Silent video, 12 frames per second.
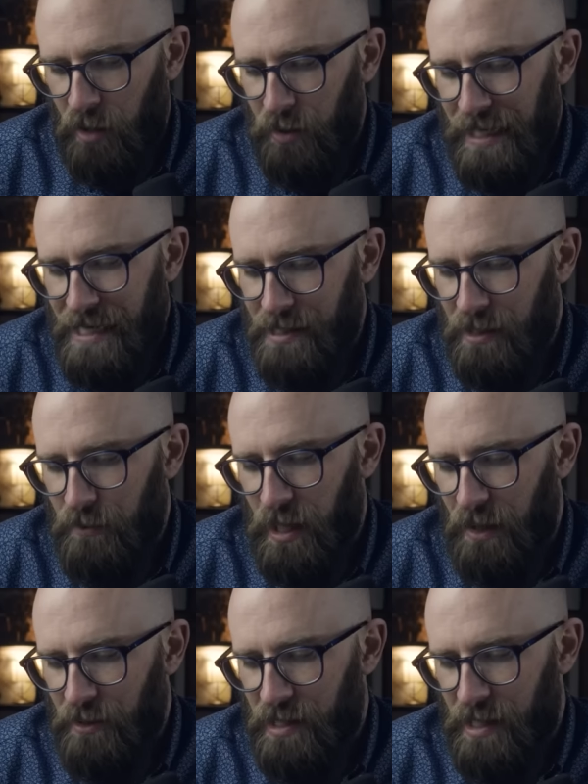He would easily be
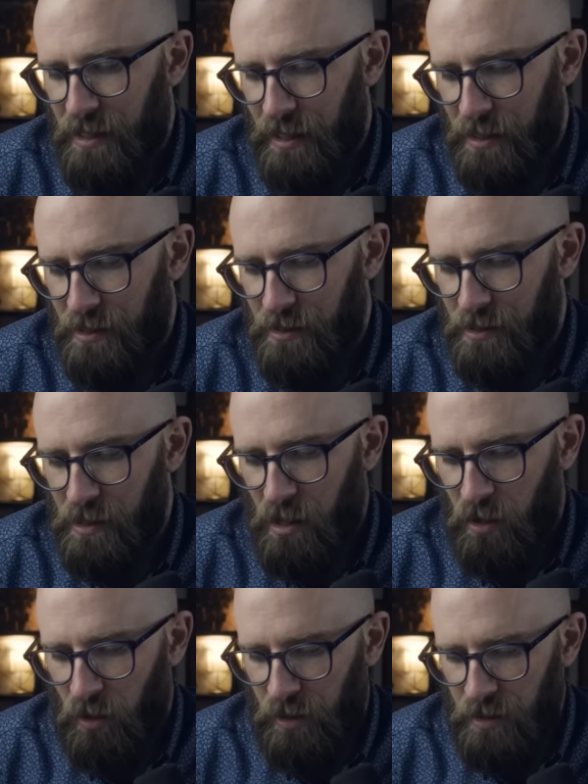able to send letters
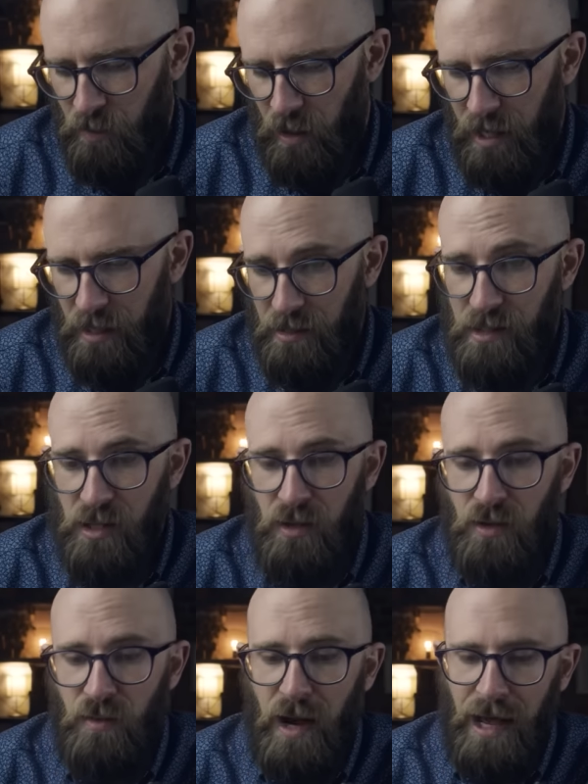on his way
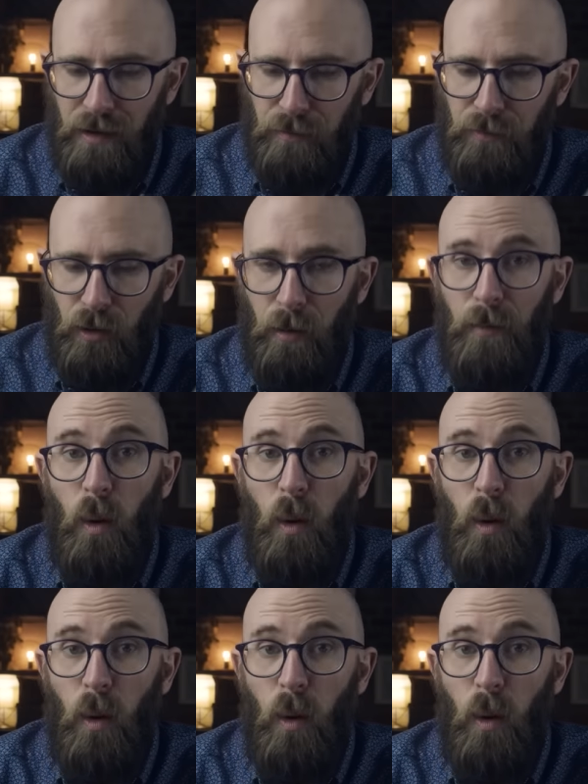to and from